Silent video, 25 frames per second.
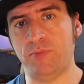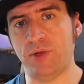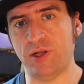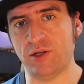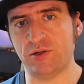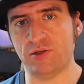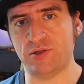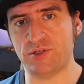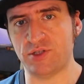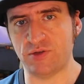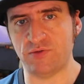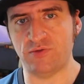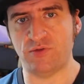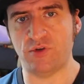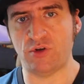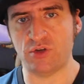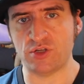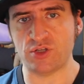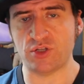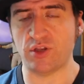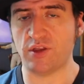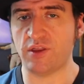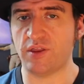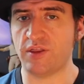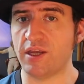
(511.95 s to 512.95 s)
builds and
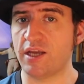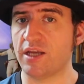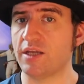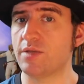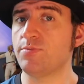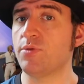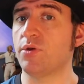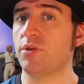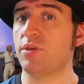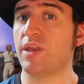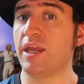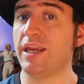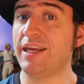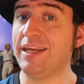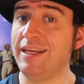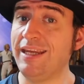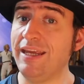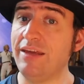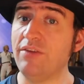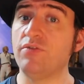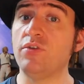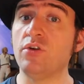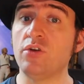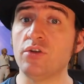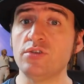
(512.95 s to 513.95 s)
various other things, but they
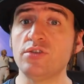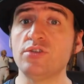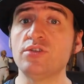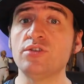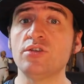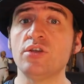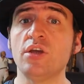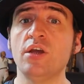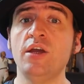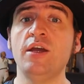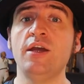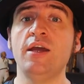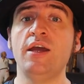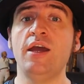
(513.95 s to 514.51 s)
give us